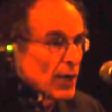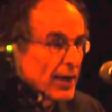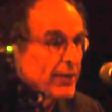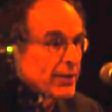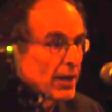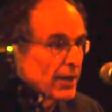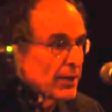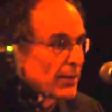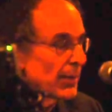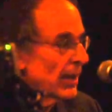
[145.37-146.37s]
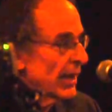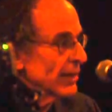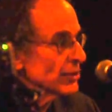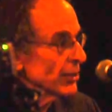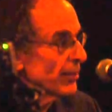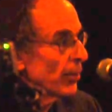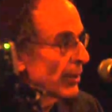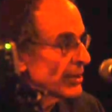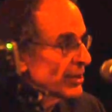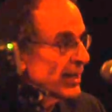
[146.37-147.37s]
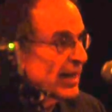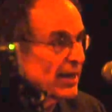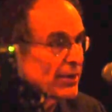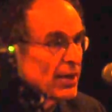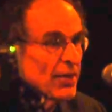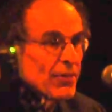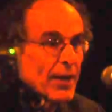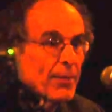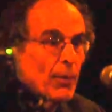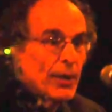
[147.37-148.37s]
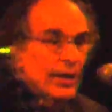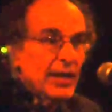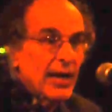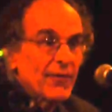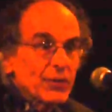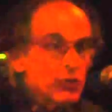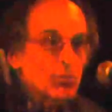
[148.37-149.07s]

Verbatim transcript: chronic noncompliance and pointed out. They pointed out the